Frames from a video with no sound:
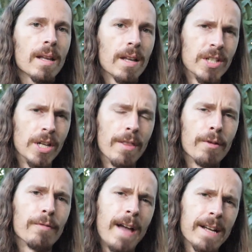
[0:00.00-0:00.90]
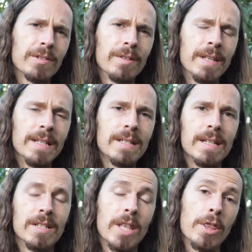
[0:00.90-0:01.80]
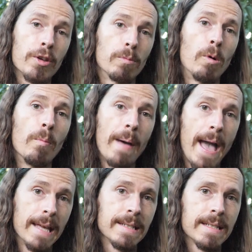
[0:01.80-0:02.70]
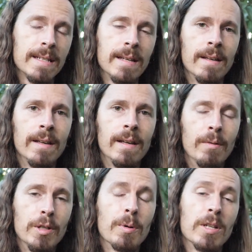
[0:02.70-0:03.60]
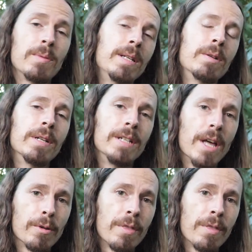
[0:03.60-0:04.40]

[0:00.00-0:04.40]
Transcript: because another factor in this is the thermal mass, which brings me to another